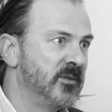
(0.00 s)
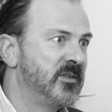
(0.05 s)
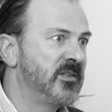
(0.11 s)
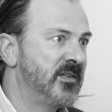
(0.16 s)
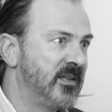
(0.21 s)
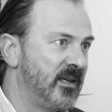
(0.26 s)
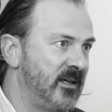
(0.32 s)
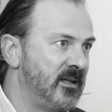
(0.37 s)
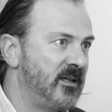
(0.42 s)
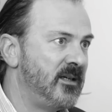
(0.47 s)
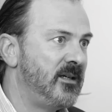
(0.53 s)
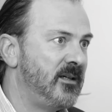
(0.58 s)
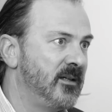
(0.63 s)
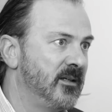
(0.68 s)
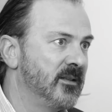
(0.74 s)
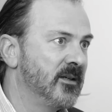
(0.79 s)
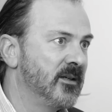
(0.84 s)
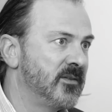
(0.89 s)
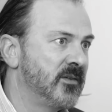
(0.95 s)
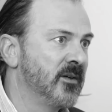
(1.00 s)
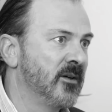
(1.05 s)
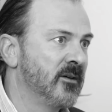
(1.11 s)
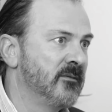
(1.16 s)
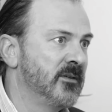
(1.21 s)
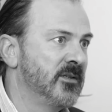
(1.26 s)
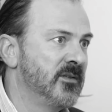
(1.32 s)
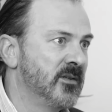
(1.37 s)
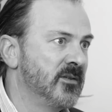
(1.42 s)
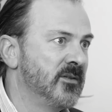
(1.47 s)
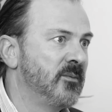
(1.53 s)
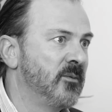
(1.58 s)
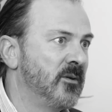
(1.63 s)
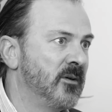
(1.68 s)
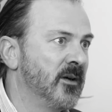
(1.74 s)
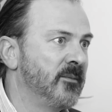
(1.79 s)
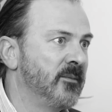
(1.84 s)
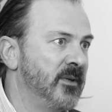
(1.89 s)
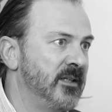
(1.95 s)
could see that services
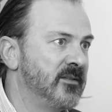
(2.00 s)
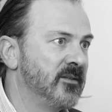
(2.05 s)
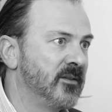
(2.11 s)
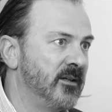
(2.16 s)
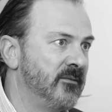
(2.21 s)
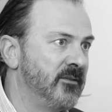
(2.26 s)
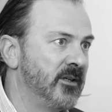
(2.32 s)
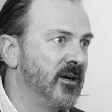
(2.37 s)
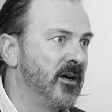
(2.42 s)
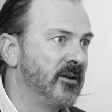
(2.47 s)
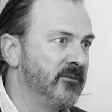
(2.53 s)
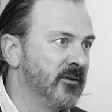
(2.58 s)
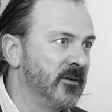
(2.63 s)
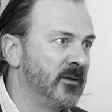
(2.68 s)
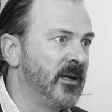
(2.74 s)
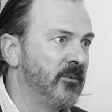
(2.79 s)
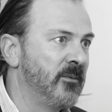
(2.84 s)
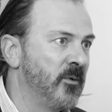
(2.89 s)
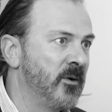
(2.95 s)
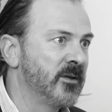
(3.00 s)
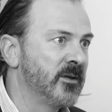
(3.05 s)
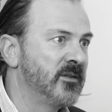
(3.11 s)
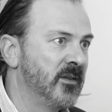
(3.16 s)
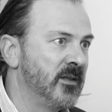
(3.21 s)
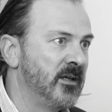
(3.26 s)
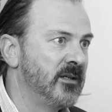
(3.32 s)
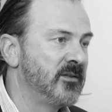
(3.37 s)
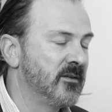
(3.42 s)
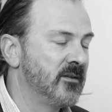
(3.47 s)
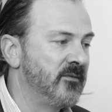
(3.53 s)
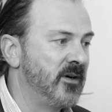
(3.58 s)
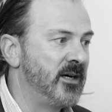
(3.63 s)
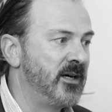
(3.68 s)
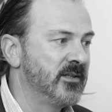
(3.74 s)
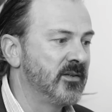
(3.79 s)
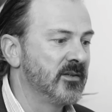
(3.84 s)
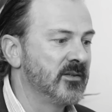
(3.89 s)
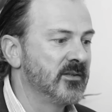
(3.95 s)
were going to be delivered over a network to these
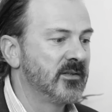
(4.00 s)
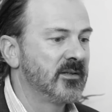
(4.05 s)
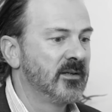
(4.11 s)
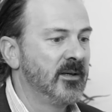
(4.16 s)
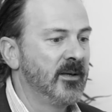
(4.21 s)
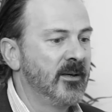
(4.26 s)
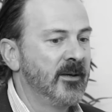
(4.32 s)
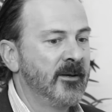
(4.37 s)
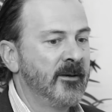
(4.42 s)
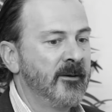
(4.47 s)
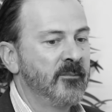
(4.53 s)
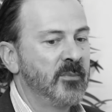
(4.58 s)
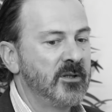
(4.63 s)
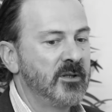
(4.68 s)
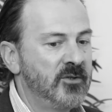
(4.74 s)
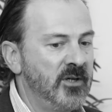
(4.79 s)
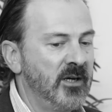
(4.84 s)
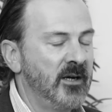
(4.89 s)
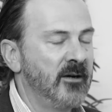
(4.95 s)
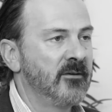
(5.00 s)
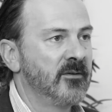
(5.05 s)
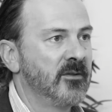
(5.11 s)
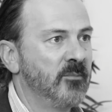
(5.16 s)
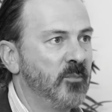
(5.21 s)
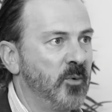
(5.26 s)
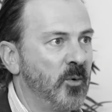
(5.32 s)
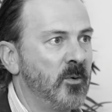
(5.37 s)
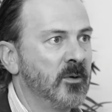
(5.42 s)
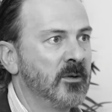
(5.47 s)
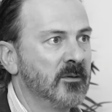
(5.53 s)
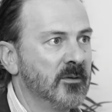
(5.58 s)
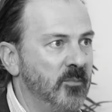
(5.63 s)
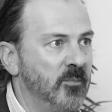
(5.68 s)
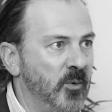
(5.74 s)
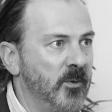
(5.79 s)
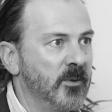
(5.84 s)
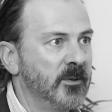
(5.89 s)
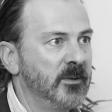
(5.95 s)
devices. But the chair of the board and
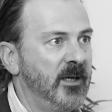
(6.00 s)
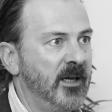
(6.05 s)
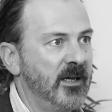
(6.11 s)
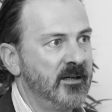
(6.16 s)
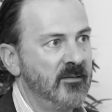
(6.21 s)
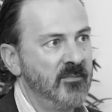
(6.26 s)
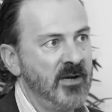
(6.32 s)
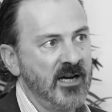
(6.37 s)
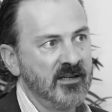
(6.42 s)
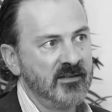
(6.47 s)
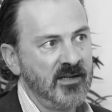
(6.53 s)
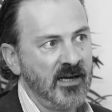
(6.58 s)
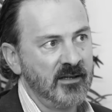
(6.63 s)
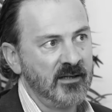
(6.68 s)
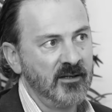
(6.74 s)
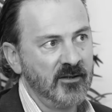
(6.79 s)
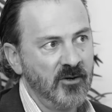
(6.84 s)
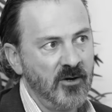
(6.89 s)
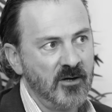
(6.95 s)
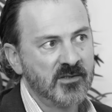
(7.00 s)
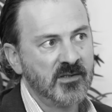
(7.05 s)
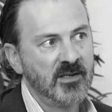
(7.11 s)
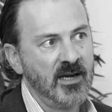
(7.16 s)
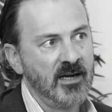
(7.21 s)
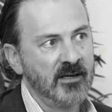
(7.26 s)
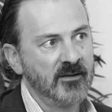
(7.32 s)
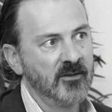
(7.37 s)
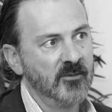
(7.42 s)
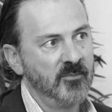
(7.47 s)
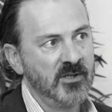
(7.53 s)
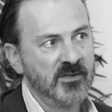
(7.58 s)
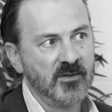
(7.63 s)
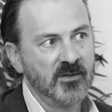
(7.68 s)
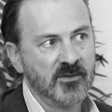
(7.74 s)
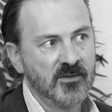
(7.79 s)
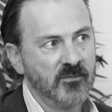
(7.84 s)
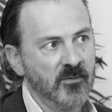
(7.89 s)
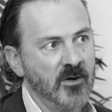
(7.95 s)
the board cared about taking cost out of the
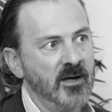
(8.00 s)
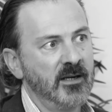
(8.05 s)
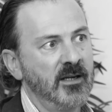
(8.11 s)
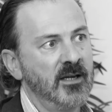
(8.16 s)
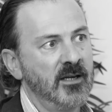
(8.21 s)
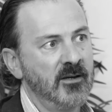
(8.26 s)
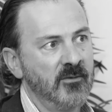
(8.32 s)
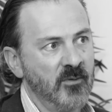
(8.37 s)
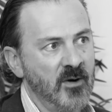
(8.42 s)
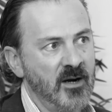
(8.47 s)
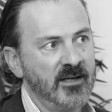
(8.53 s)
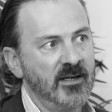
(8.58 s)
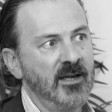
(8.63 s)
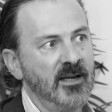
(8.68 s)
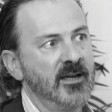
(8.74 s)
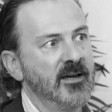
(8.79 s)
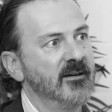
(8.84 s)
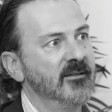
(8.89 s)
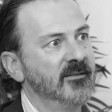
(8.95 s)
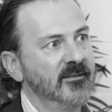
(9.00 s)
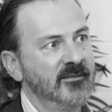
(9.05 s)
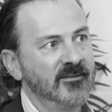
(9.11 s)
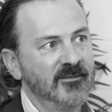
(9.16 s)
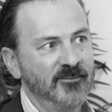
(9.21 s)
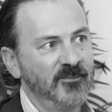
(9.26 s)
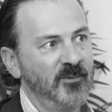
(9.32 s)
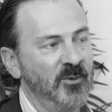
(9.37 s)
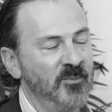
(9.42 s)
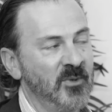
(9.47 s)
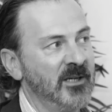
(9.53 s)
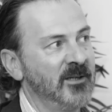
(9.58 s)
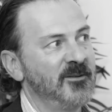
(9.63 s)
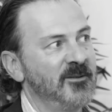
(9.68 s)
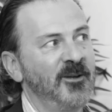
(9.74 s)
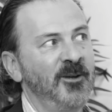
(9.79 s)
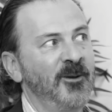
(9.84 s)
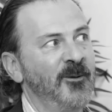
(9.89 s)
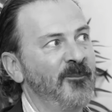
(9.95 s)
business right here, right now. You
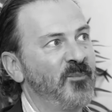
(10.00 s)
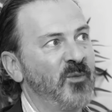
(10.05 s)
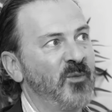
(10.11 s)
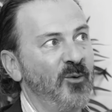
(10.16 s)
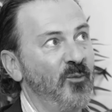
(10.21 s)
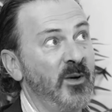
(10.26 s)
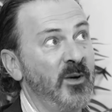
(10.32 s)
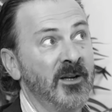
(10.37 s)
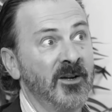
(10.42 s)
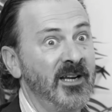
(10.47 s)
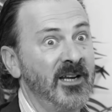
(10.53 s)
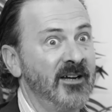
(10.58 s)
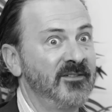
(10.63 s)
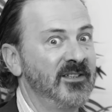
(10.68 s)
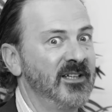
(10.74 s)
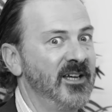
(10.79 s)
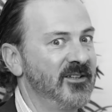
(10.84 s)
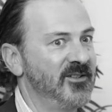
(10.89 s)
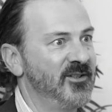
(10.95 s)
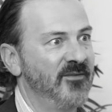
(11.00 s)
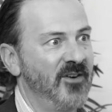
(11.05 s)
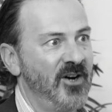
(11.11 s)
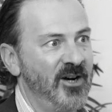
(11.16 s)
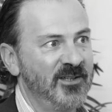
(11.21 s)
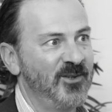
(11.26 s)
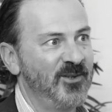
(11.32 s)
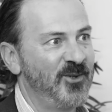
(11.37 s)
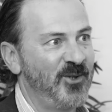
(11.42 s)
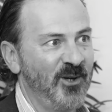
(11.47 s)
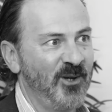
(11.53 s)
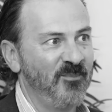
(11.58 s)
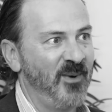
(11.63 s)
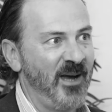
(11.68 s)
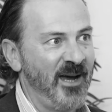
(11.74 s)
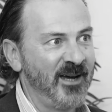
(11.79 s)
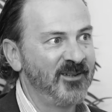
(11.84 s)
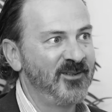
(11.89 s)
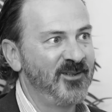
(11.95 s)
mean we don't have to get devices shipped
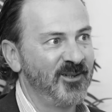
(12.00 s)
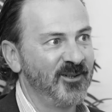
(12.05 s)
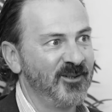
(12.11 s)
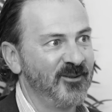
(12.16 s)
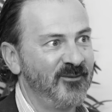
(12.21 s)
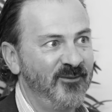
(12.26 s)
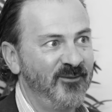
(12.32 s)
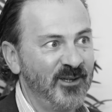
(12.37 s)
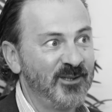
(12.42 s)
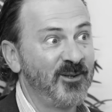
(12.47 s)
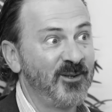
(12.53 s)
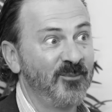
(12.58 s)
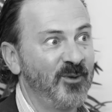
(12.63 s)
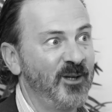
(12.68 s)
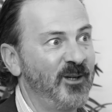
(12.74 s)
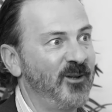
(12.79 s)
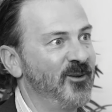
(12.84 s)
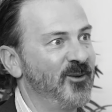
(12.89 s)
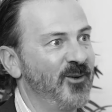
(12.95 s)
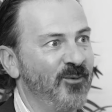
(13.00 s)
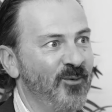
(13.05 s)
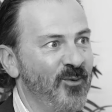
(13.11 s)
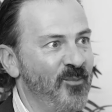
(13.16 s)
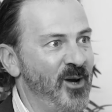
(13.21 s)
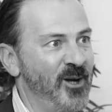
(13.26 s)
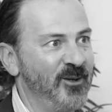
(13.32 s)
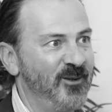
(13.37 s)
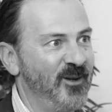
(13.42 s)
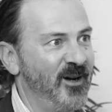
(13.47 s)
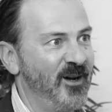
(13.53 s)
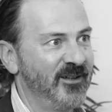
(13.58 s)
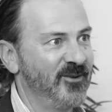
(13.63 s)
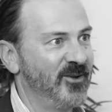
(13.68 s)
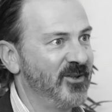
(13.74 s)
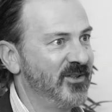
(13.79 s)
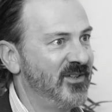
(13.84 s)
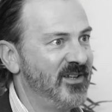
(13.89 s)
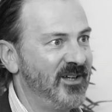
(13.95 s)
back to fix them? We can do remote
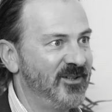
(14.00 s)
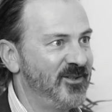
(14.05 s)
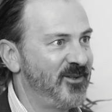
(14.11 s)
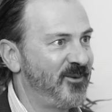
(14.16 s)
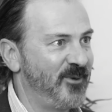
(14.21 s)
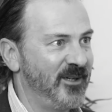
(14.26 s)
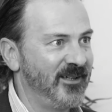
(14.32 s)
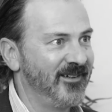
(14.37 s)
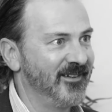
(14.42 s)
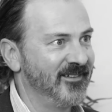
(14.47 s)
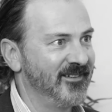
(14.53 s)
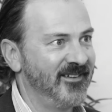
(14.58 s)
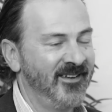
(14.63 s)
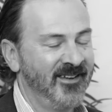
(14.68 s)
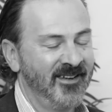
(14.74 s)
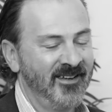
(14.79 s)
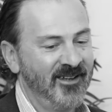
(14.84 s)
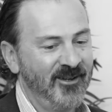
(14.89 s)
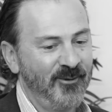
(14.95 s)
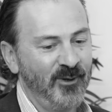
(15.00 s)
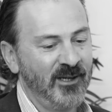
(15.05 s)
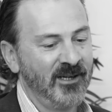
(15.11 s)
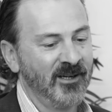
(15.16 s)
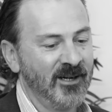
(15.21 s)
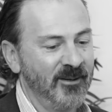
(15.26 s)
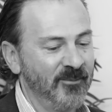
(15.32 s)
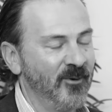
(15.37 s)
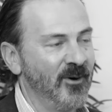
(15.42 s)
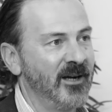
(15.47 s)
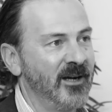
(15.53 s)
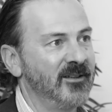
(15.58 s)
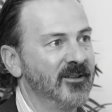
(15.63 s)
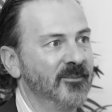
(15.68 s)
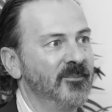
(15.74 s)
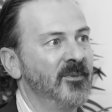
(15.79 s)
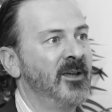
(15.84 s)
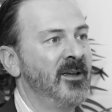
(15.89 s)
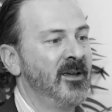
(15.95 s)
diagnostics. We can we can upgrade
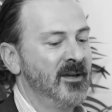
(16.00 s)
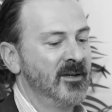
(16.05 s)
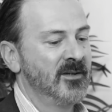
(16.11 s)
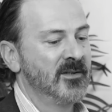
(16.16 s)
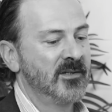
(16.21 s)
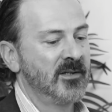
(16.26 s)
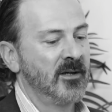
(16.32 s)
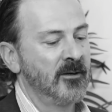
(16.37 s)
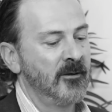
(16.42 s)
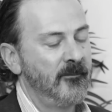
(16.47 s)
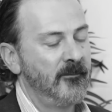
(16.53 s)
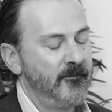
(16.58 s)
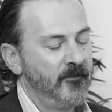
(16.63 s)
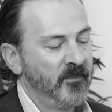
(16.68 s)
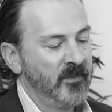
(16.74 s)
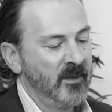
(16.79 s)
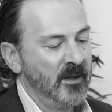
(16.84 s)
them. So,